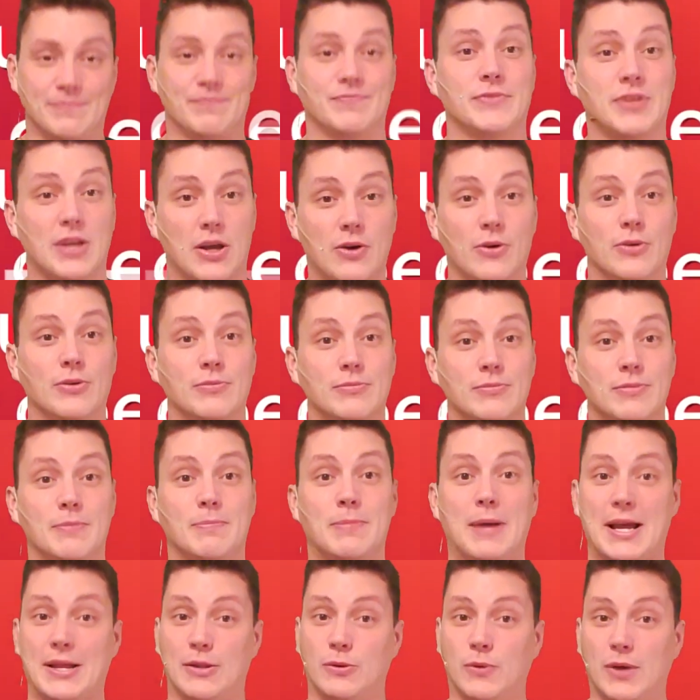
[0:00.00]
Oh,
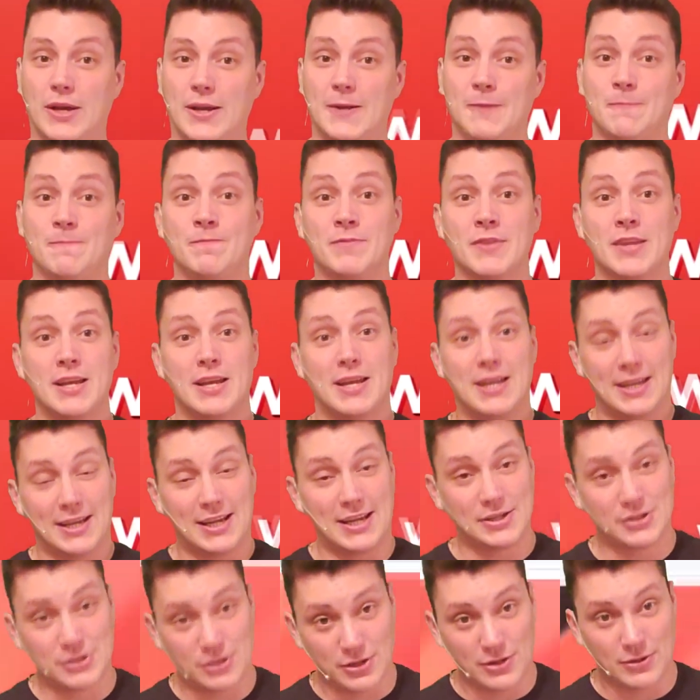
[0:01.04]
by the way, in
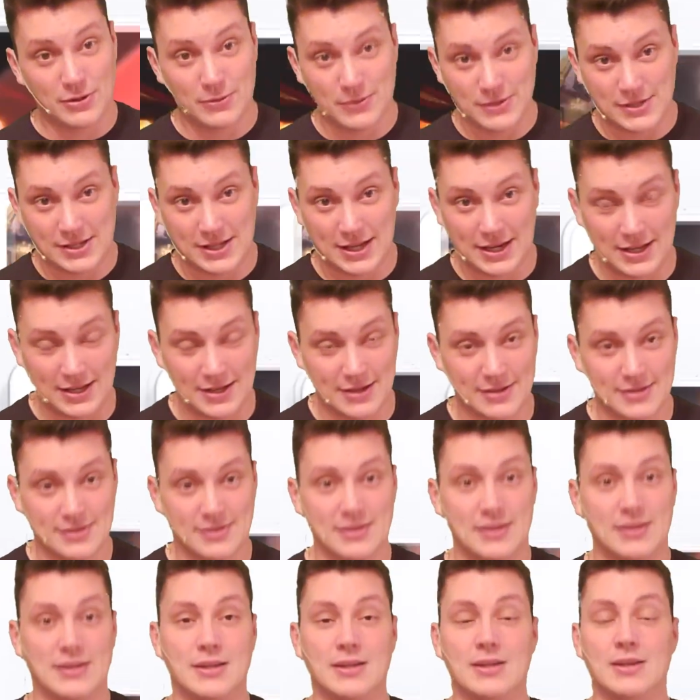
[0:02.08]
case you don't know what Stadia
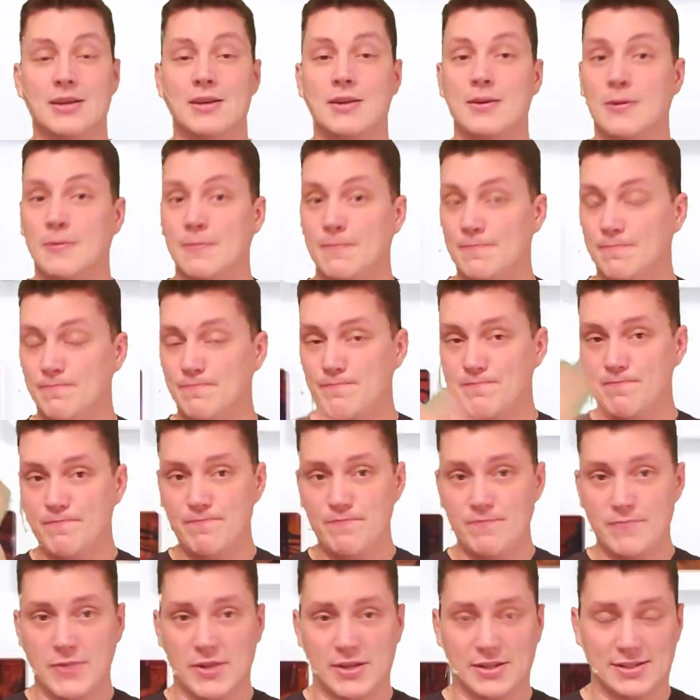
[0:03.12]

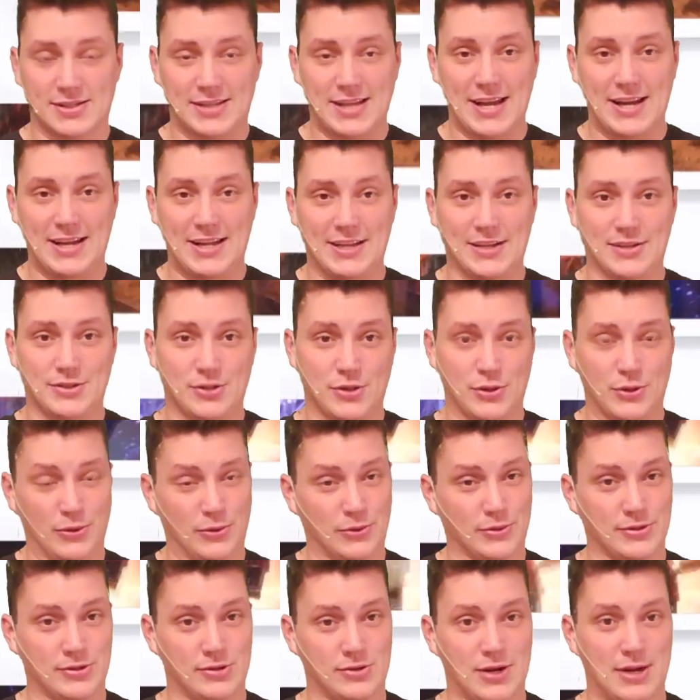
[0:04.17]
is
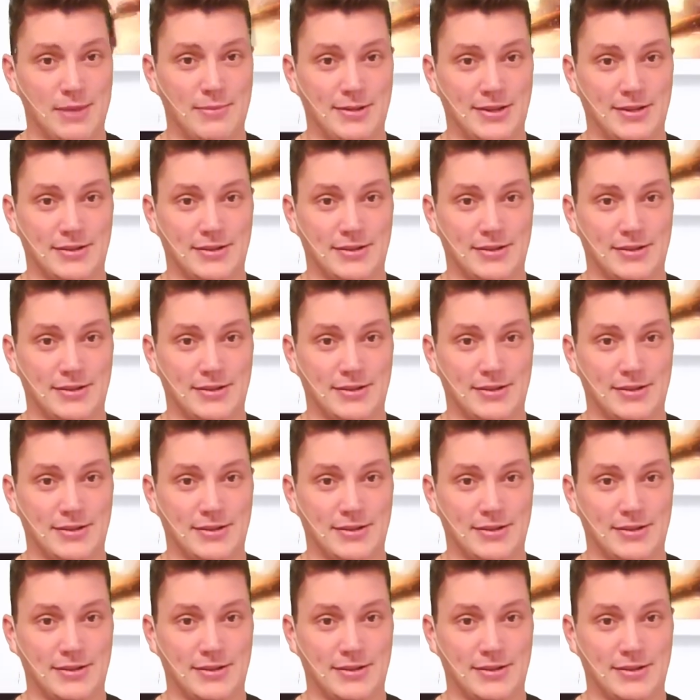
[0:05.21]
Google's streaming